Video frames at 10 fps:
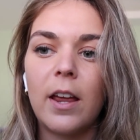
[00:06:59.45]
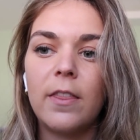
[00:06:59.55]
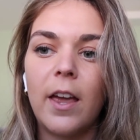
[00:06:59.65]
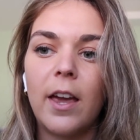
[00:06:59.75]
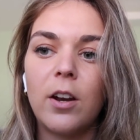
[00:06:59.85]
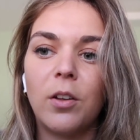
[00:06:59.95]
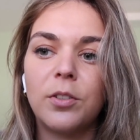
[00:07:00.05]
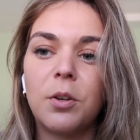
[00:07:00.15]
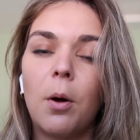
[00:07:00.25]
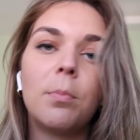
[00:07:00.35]
and then
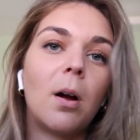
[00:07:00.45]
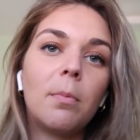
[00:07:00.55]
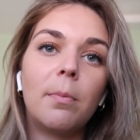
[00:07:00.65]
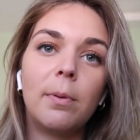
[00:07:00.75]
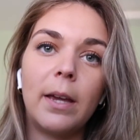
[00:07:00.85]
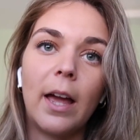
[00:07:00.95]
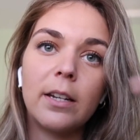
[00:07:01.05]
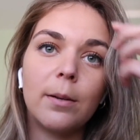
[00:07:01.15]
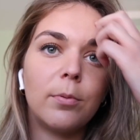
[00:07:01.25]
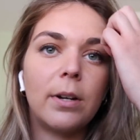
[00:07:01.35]
also I'll probably end up